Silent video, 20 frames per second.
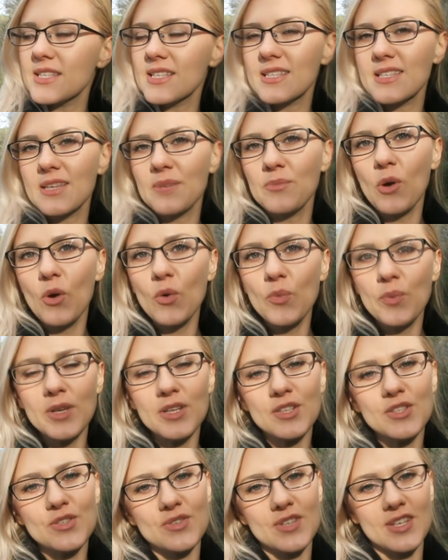because I'm
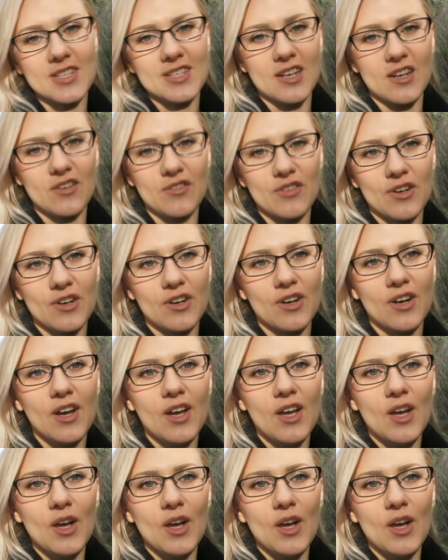hoping to discover